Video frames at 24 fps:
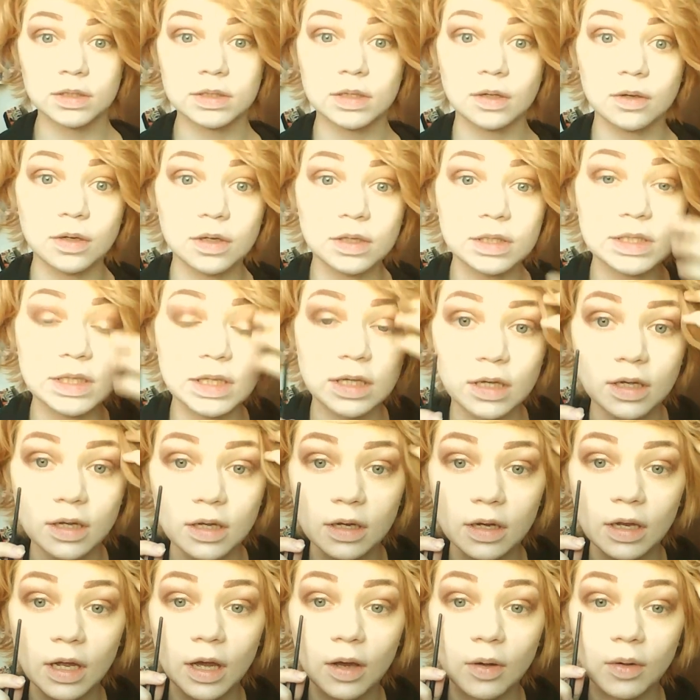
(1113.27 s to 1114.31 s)
So you see
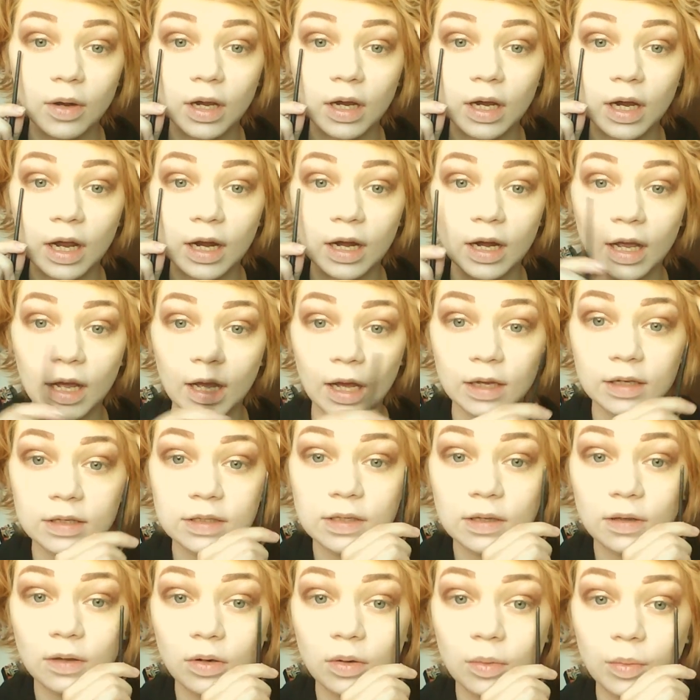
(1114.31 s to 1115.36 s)
how it kind of adds
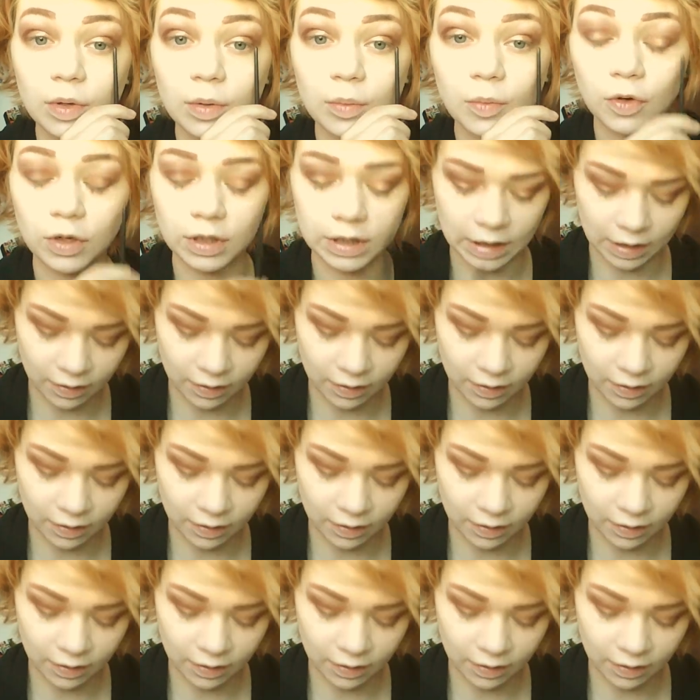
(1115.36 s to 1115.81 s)
a little bit more